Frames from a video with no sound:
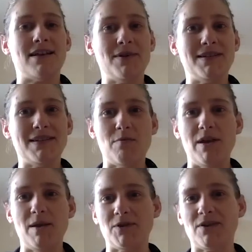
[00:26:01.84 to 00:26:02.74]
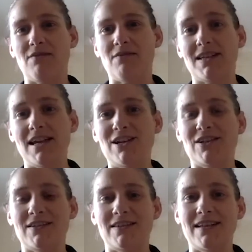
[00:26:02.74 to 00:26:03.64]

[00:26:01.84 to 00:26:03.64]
that we see in people's conversations,